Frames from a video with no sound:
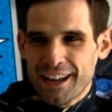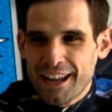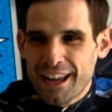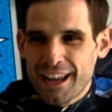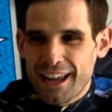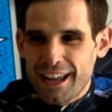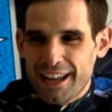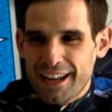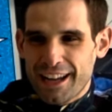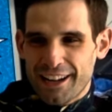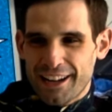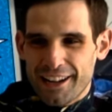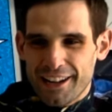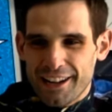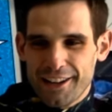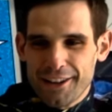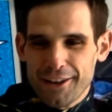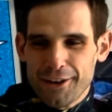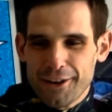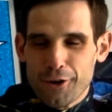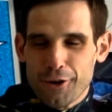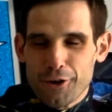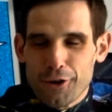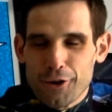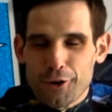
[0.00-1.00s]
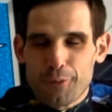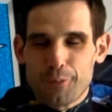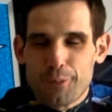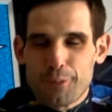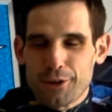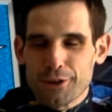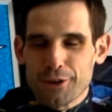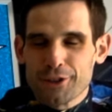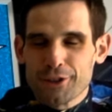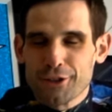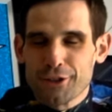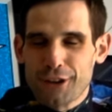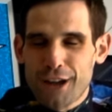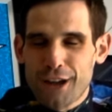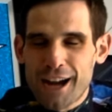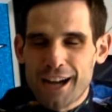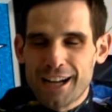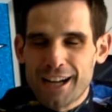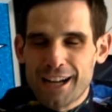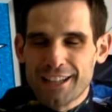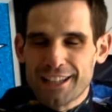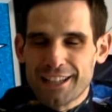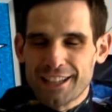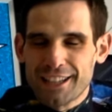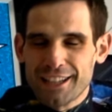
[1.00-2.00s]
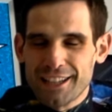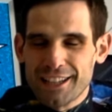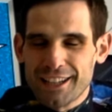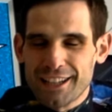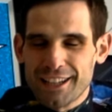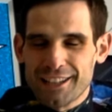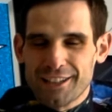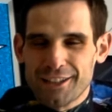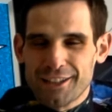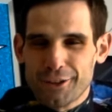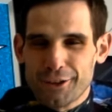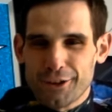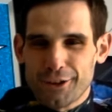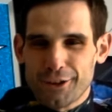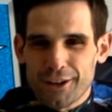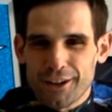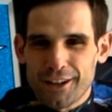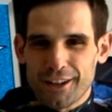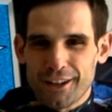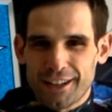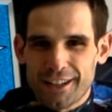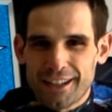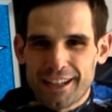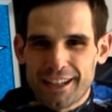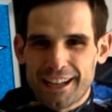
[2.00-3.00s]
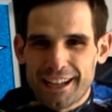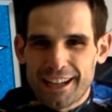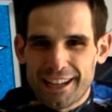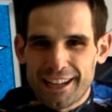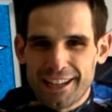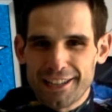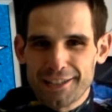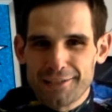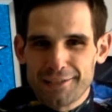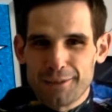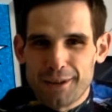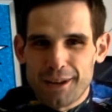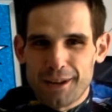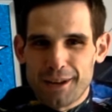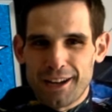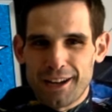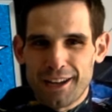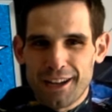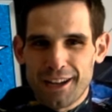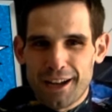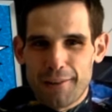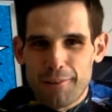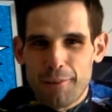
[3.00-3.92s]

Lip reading: And, you know, your personality and your charisma